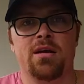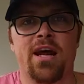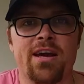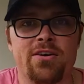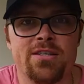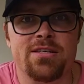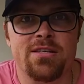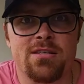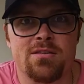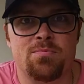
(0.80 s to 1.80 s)
G'day guys,
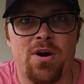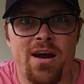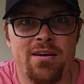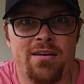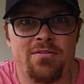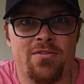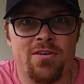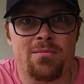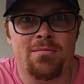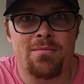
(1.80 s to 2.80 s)
this is Brad
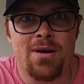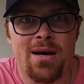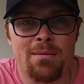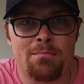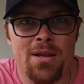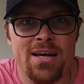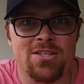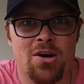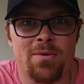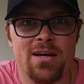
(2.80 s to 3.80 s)
from Black
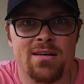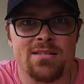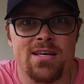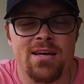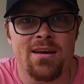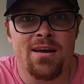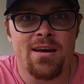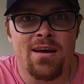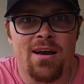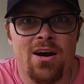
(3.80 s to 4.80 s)
Diamond RC.
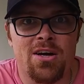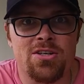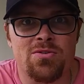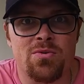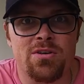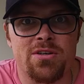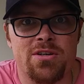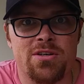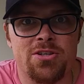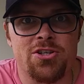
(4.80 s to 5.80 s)
I just wanted
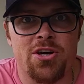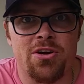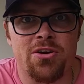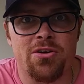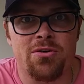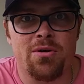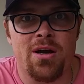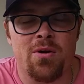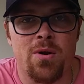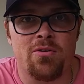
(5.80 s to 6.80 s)
to show you a
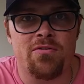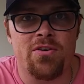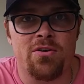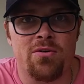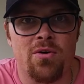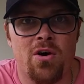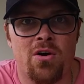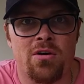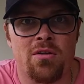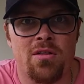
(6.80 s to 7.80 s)
quick review
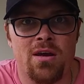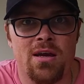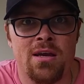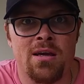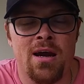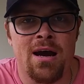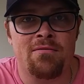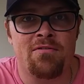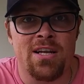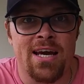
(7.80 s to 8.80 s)
on the
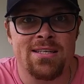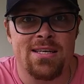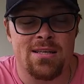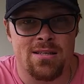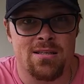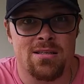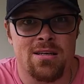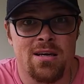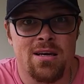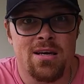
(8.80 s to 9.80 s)
VOLANTEX
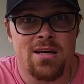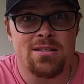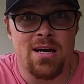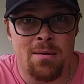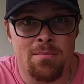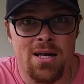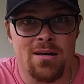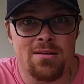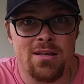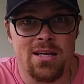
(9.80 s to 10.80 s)

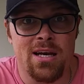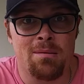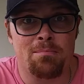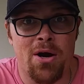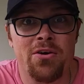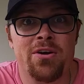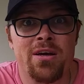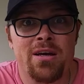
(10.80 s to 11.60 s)
Tumbler, the little boat,